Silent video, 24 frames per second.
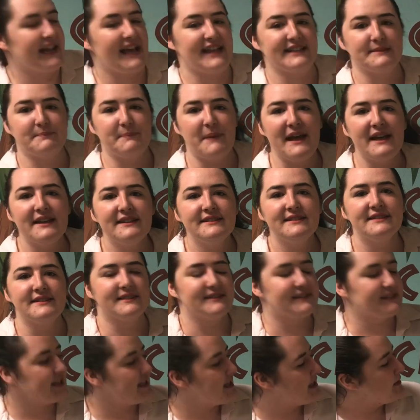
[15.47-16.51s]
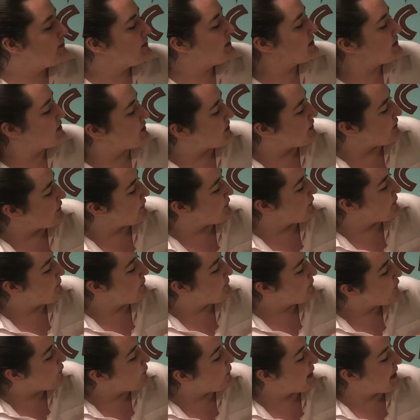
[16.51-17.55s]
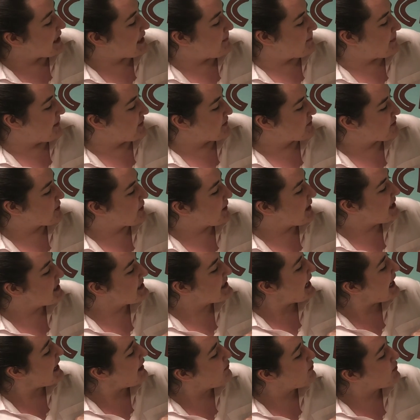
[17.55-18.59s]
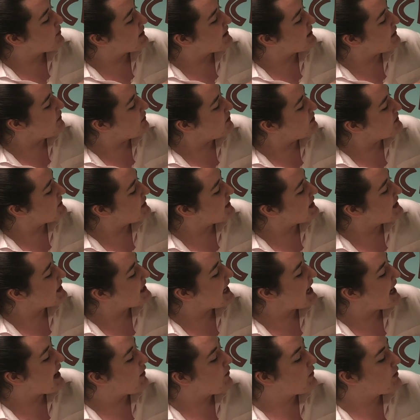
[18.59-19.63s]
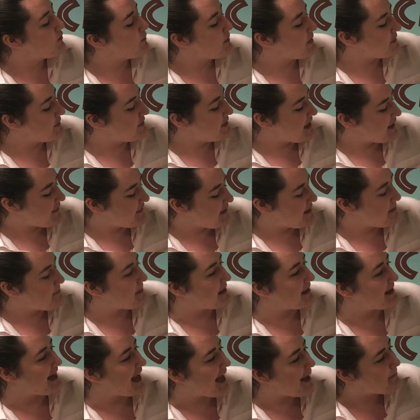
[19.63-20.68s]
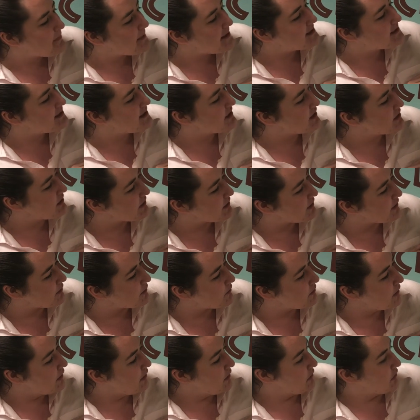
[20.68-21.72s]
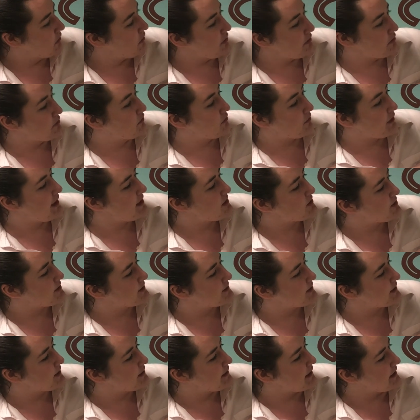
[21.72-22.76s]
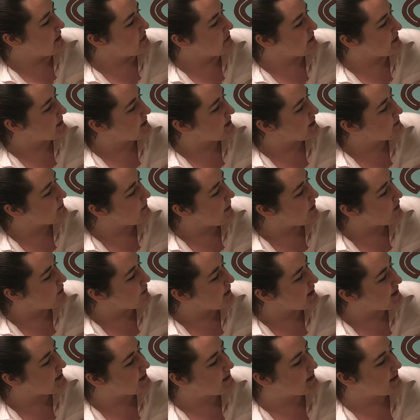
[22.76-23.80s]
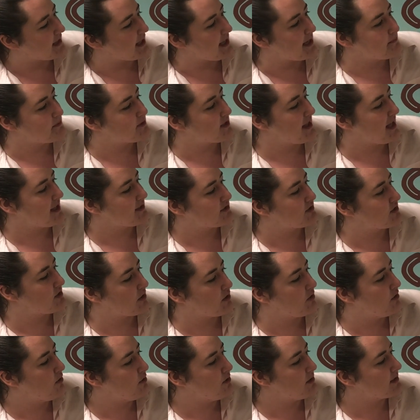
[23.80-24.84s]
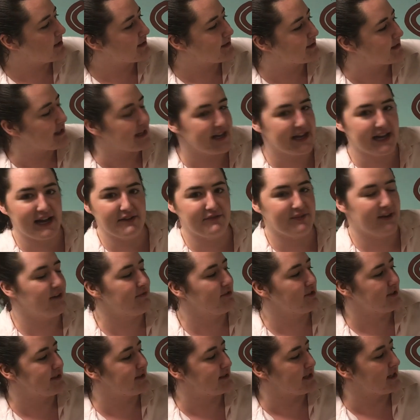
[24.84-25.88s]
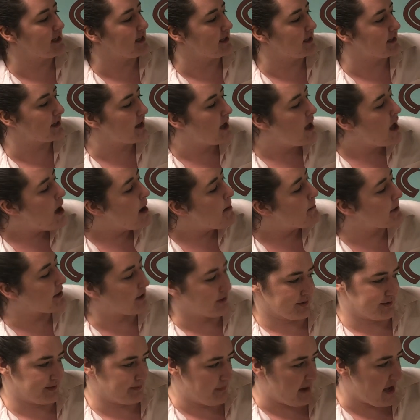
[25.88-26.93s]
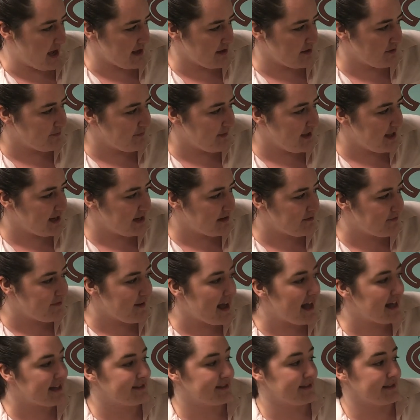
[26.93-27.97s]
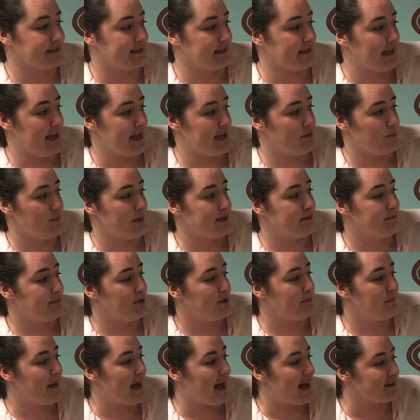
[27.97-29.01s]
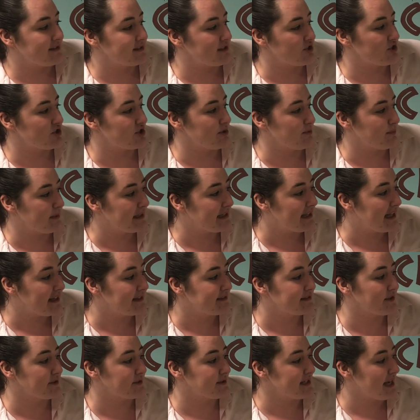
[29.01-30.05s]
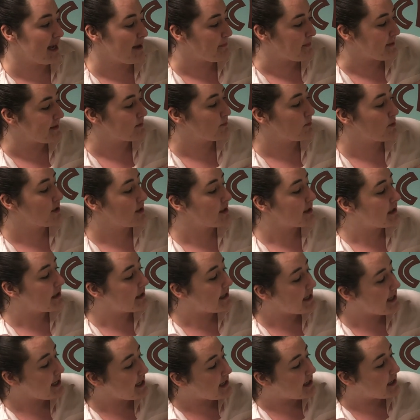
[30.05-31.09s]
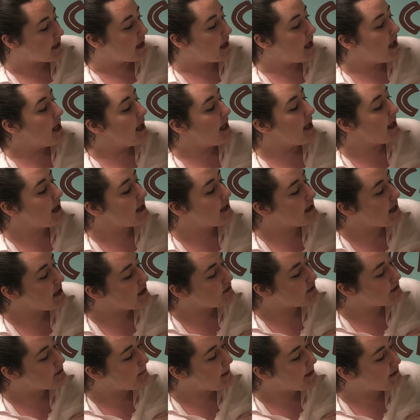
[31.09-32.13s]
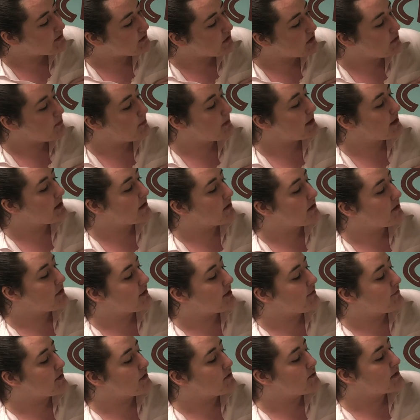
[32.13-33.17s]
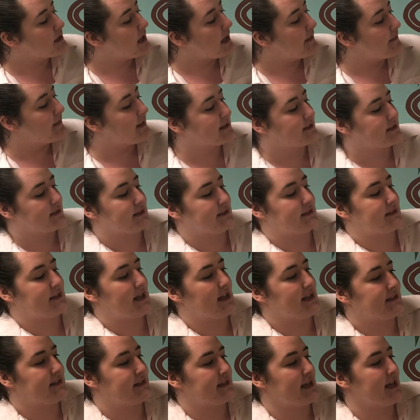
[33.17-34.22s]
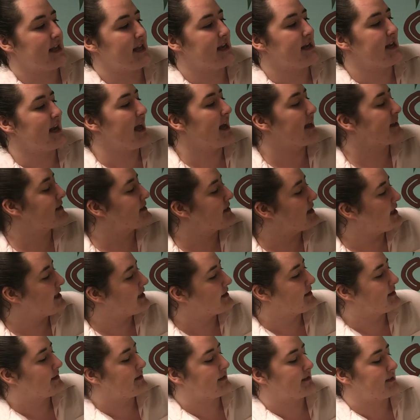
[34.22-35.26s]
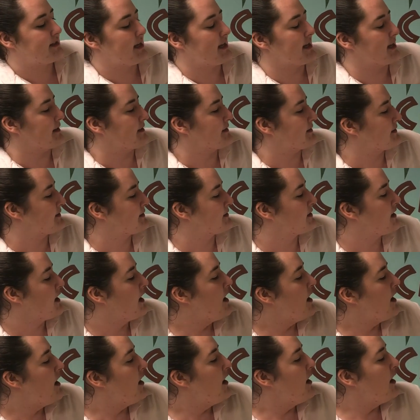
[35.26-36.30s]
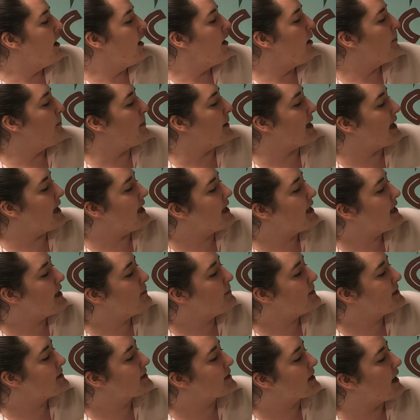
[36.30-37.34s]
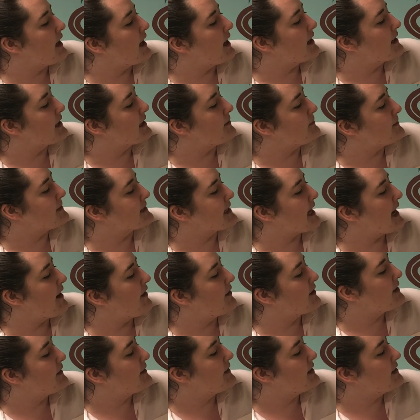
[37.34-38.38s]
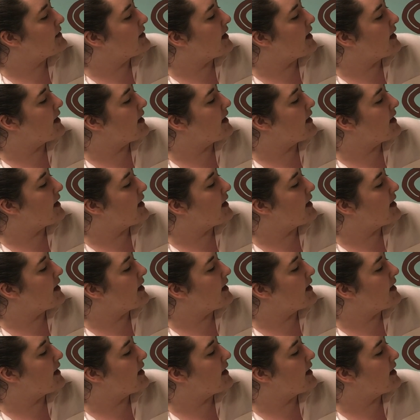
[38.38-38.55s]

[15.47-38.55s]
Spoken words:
and has been since he was 2, when he built a great tower in only an hour with nothing but nappies and glue. "Good gracious, Ignatius," his mother exclaimed, "that's the coolest thing I've ever seen." But her smile faded fast as a light wind blew past and she realized those nappies weren't clean. "Ignatius, my soul, what on earth have you done? That's disgusting and nasty, it stinks." But Iggy was gone. He was out on the